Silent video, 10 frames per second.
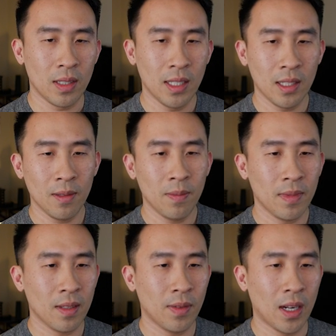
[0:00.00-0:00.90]
nil.
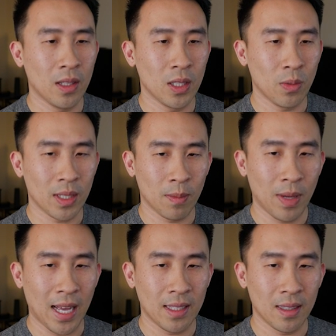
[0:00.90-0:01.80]
Finally, we can
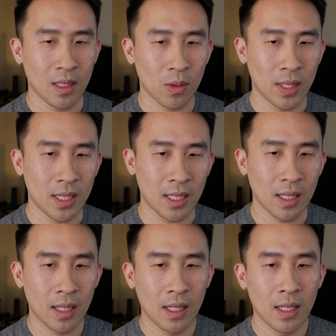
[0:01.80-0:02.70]
pass in the
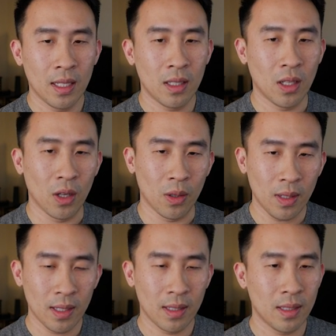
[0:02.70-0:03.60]
20
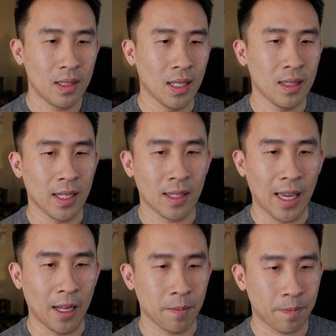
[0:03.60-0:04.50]
node just like
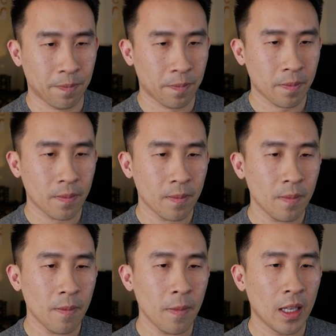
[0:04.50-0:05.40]
that.
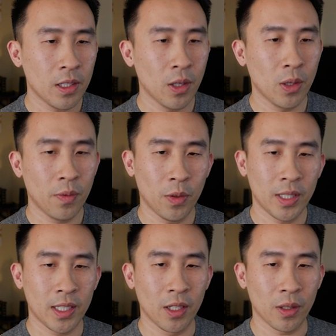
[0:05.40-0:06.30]
So
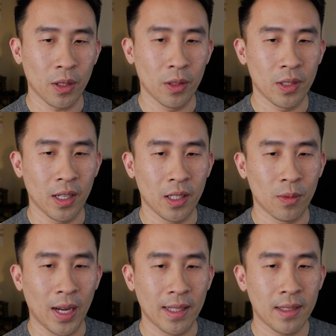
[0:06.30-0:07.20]
14 node goes on the
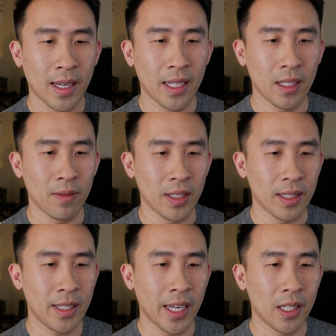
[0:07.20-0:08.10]
right side of
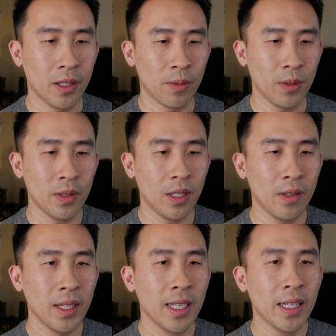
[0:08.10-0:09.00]
the 10 root
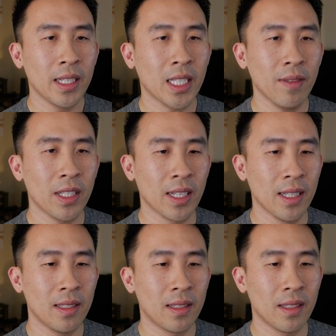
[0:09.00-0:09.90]
node, giving
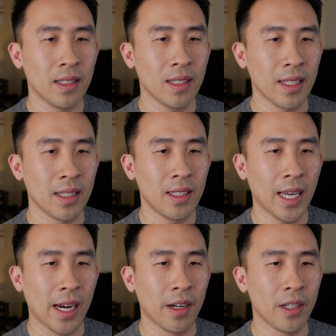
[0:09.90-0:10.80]
us this
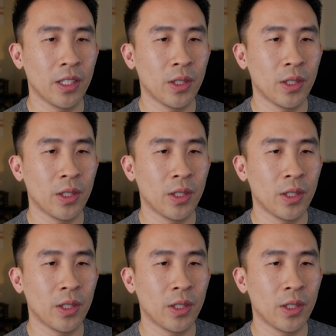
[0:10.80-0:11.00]
entire